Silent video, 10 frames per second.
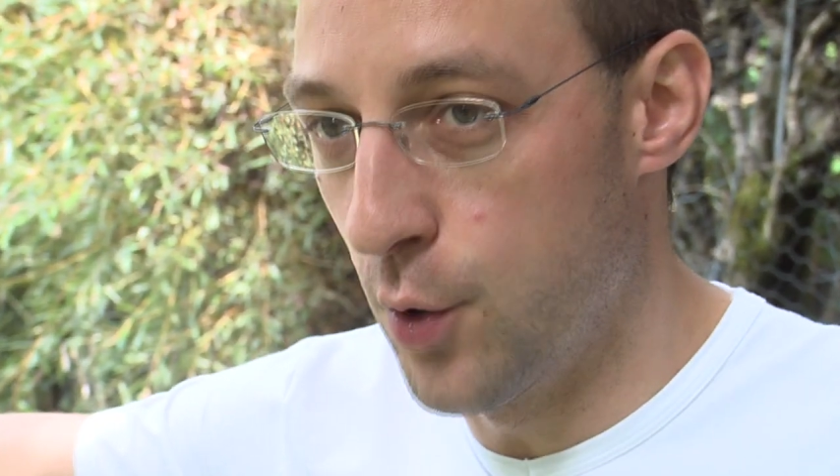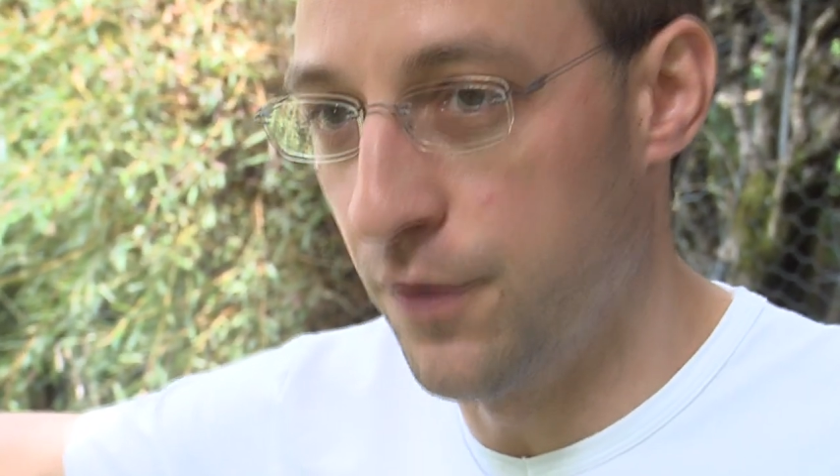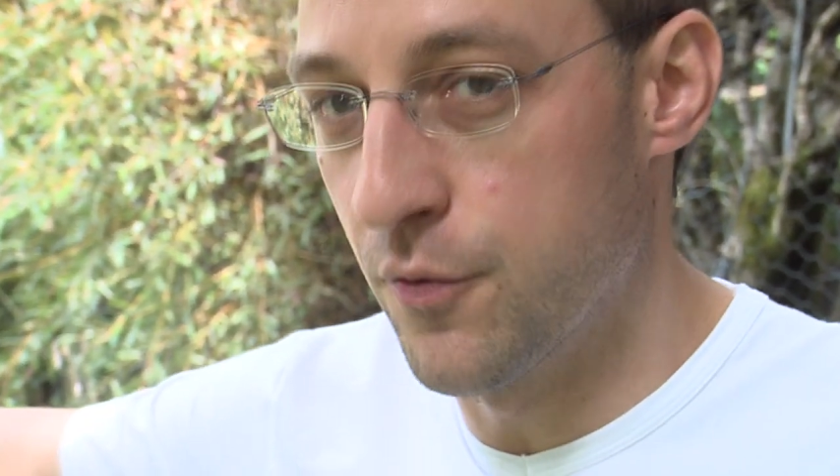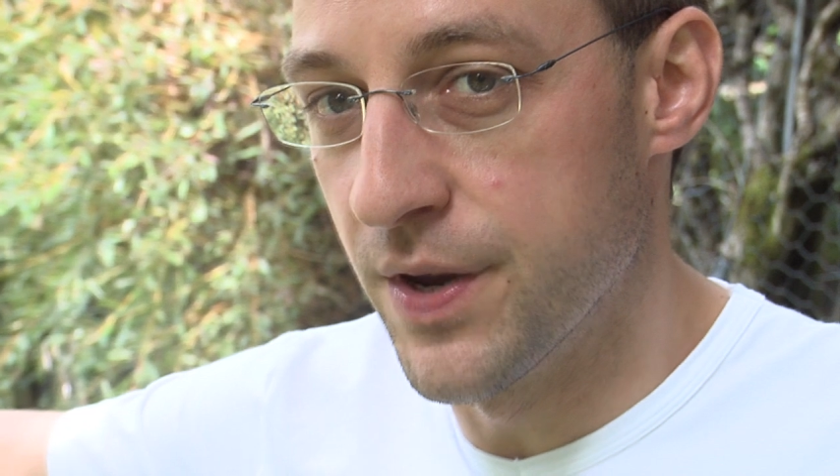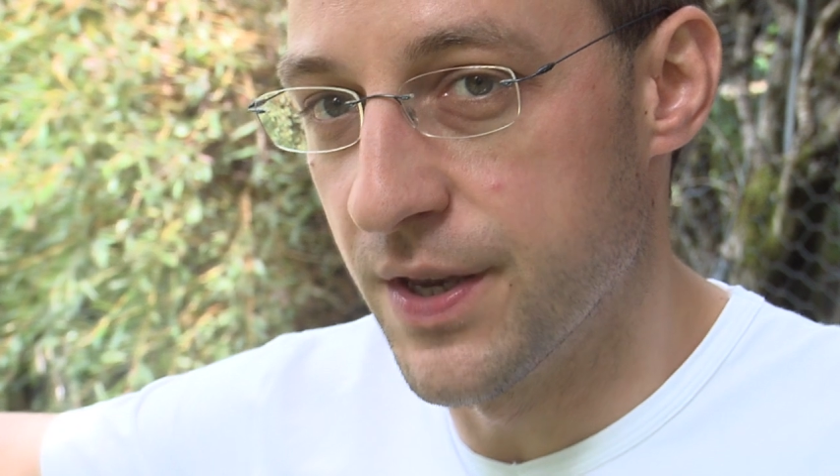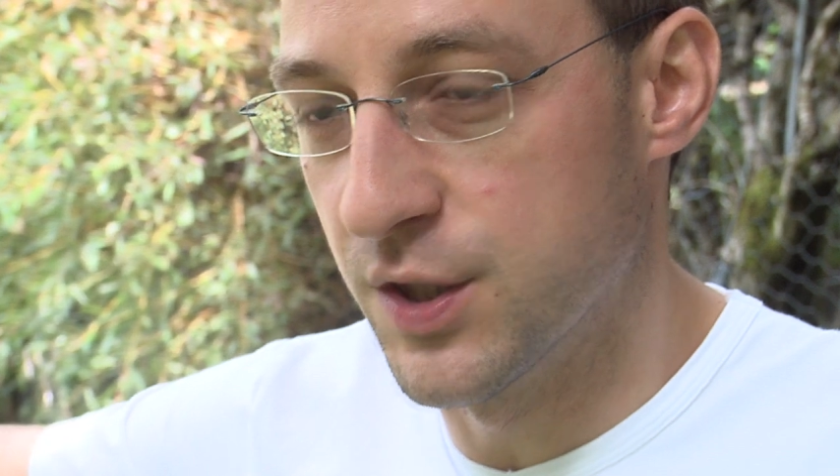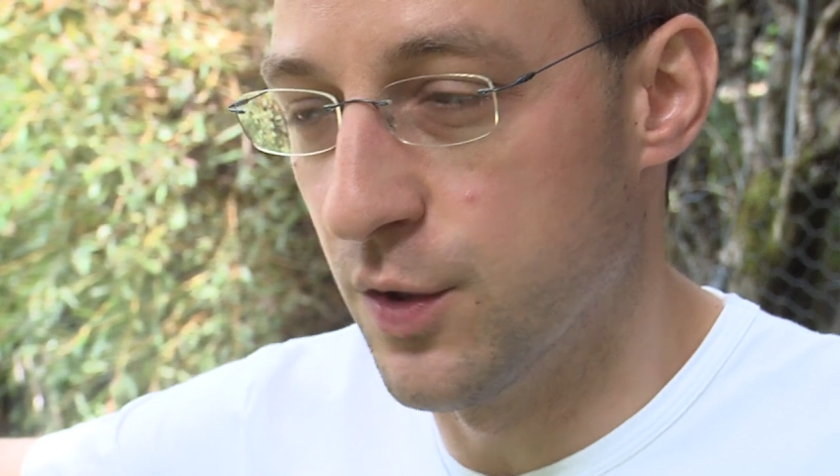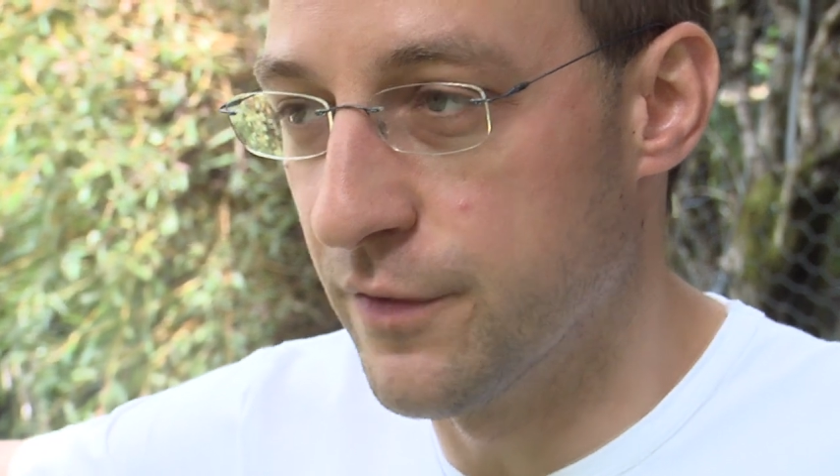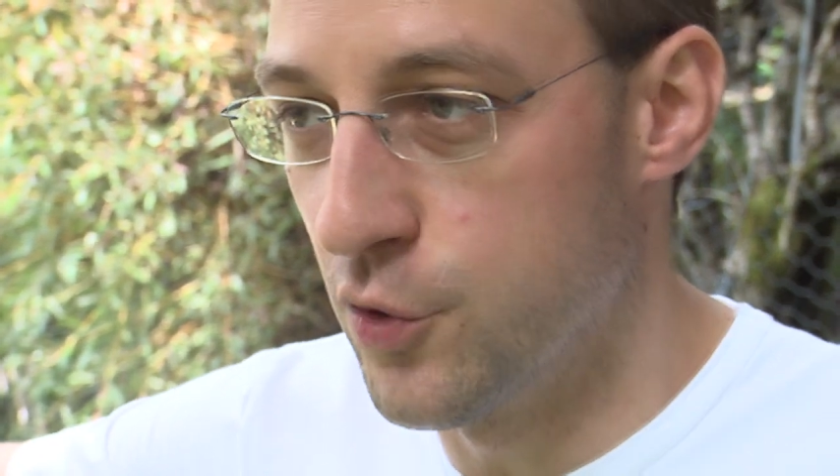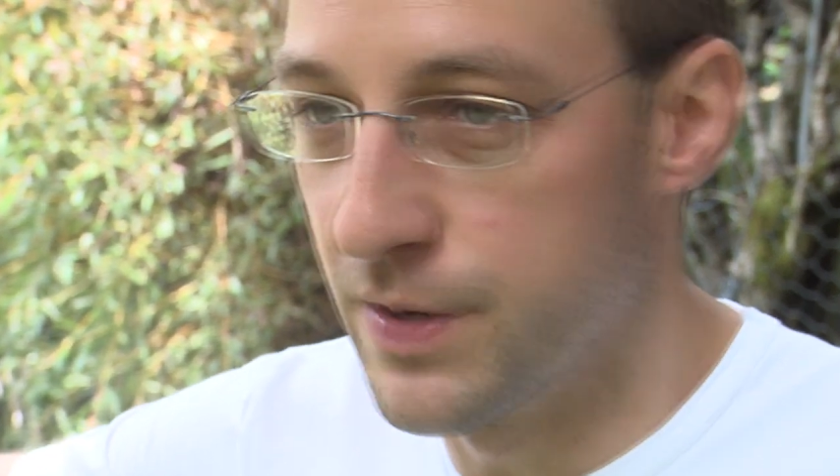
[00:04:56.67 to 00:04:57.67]
earthquake
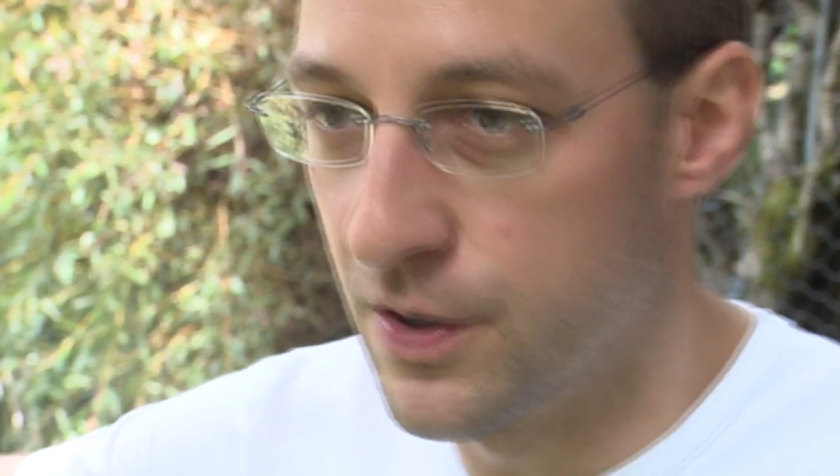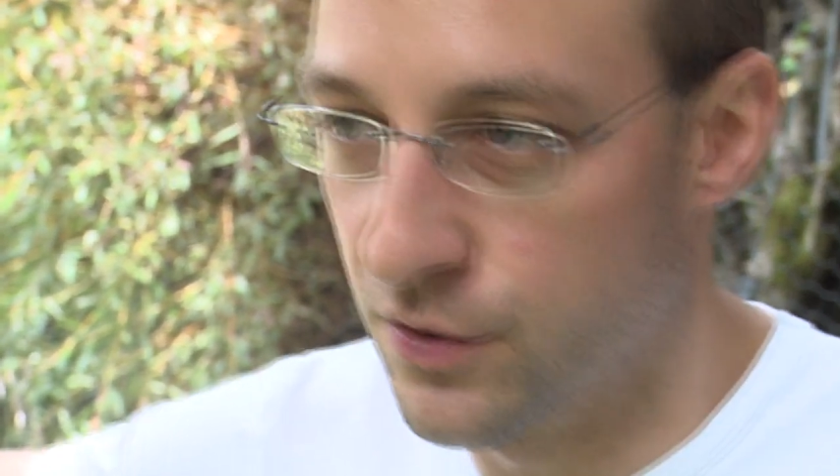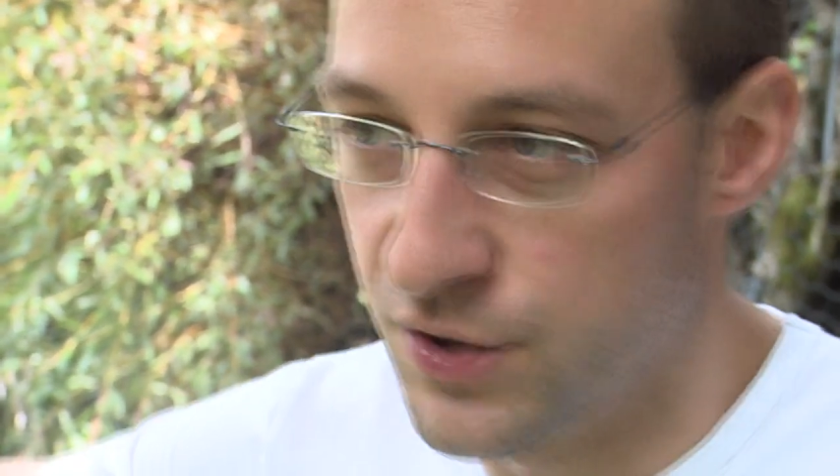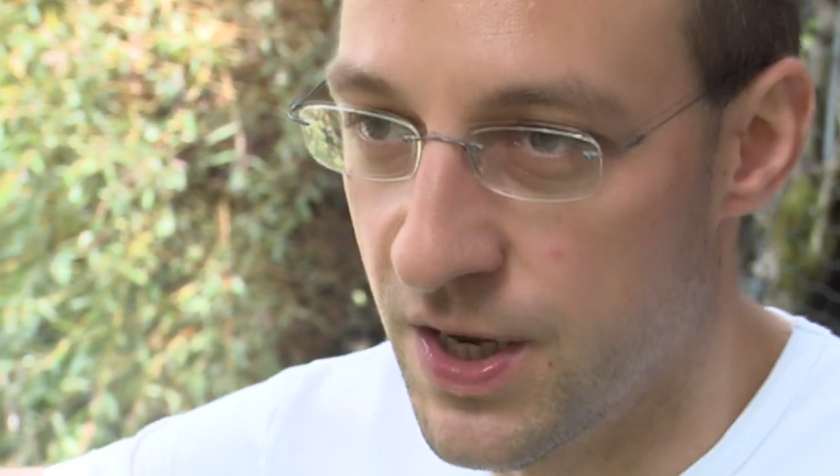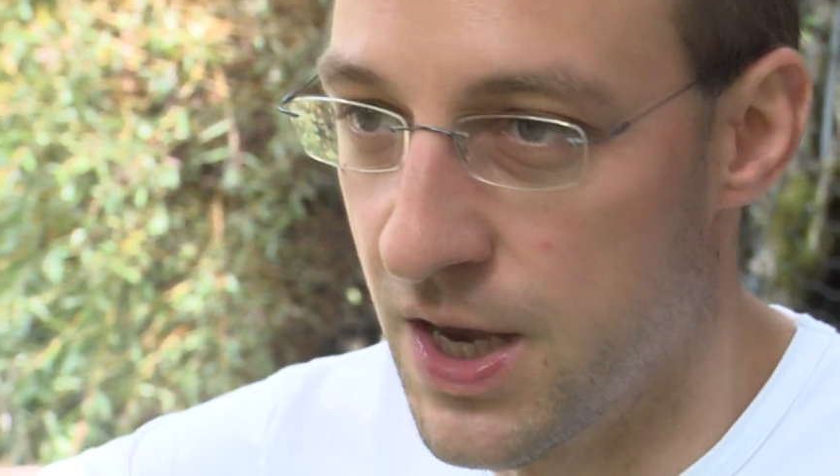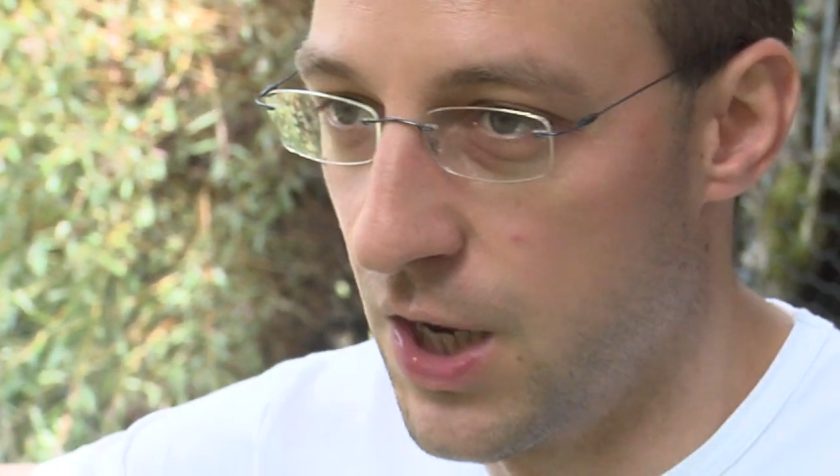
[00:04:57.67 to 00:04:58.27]
inside of you because